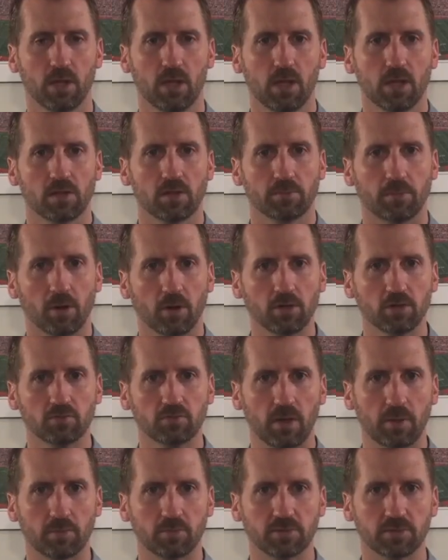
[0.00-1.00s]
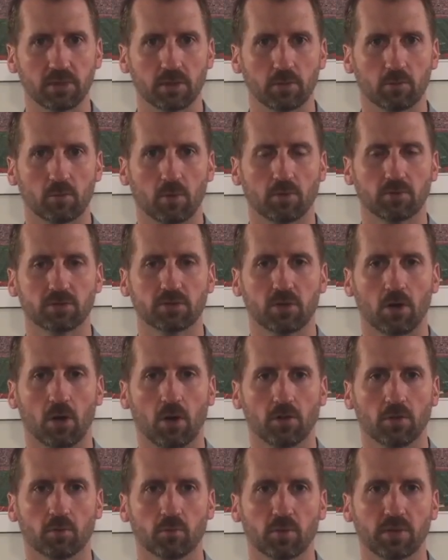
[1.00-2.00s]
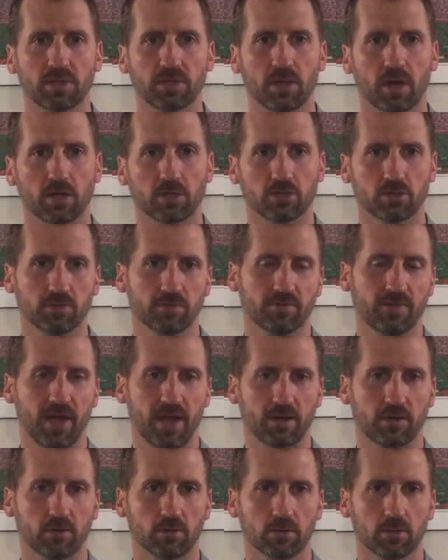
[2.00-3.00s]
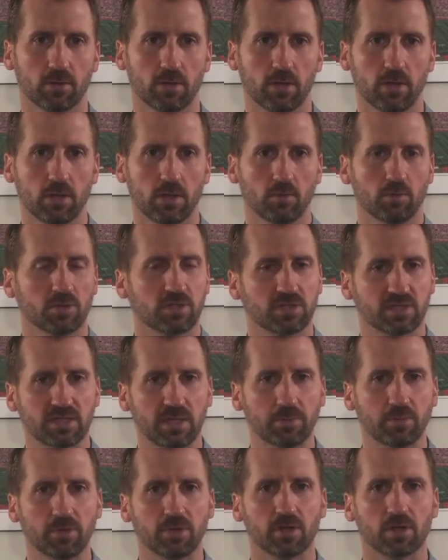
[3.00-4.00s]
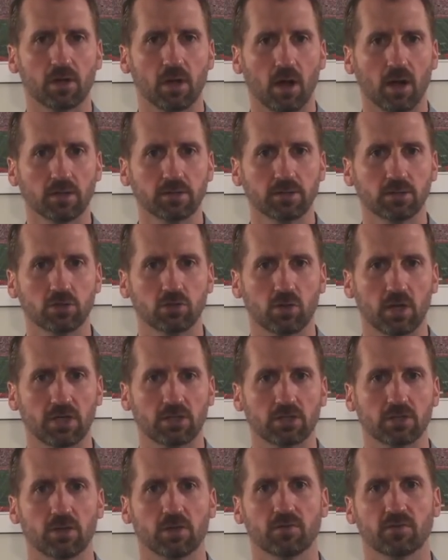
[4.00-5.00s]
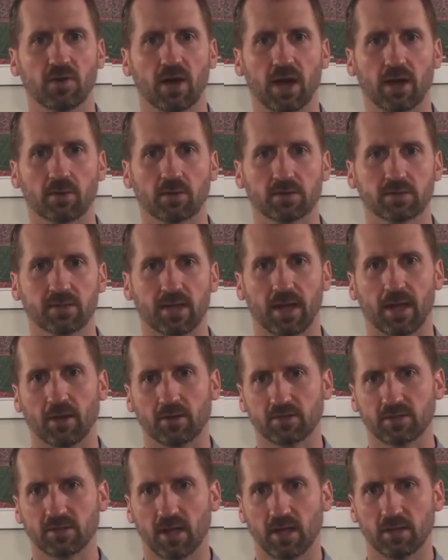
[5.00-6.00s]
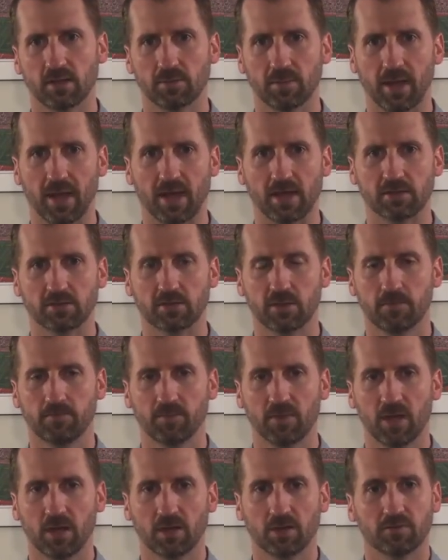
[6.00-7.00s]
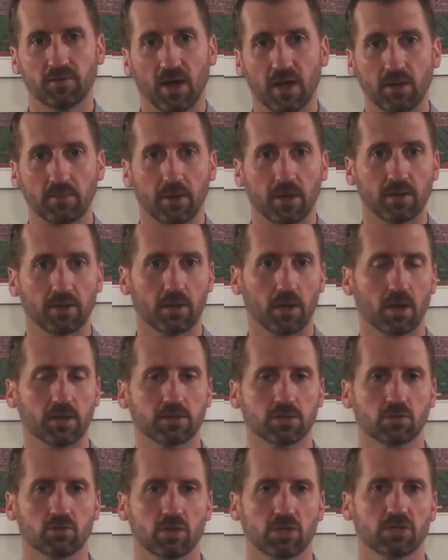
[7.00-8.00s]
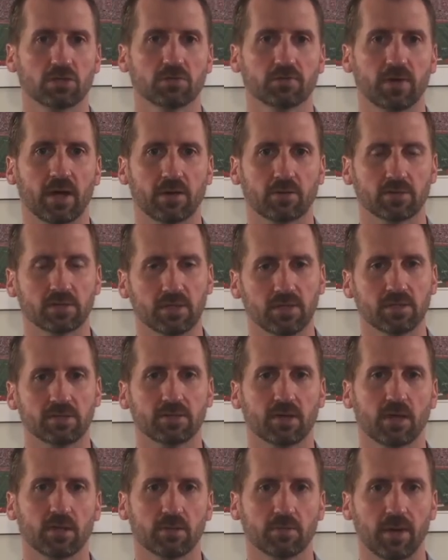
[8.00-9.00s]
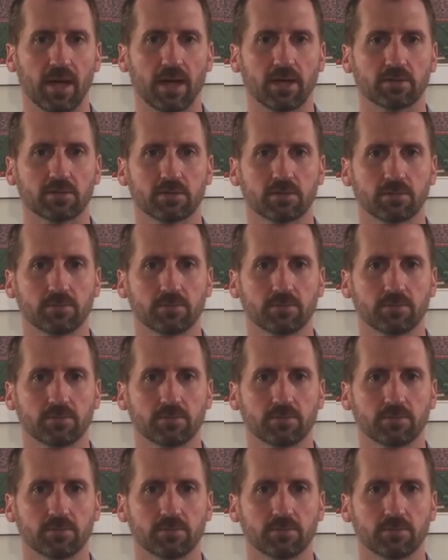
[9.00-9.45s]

The bars represent what was called the reduction factor, which is simply the concentration of virus outside the mask divided by the concentration of virus inside the mask.